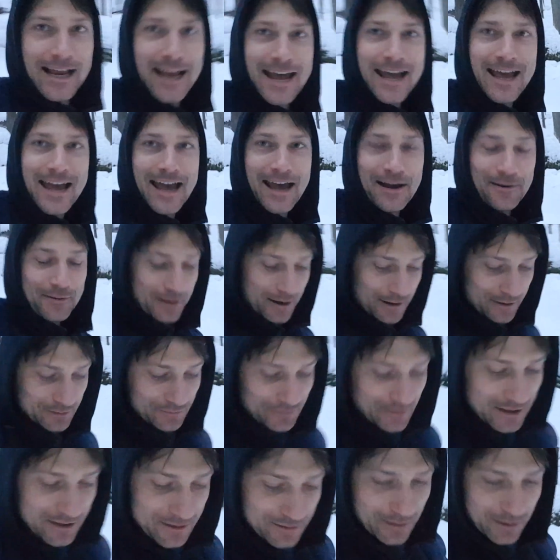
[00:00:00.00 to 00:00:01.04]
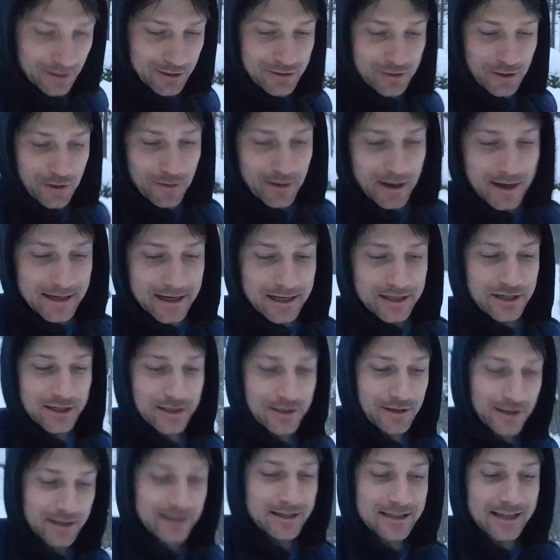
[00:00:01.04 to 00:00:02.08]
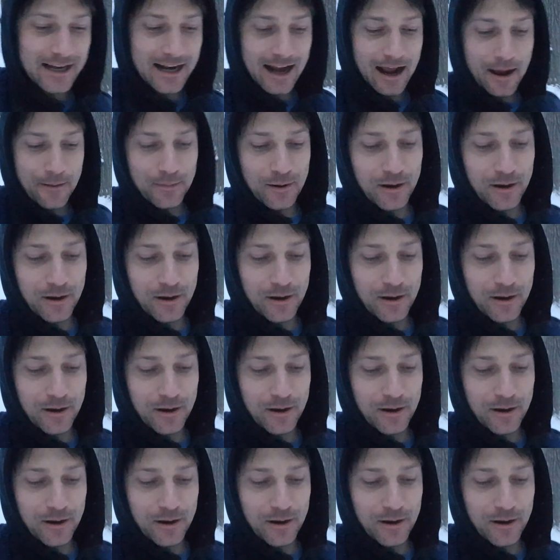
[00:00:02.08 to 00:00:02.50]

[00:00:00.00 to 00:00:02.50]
when I was finished with the drone, I did just sort of sit up here for a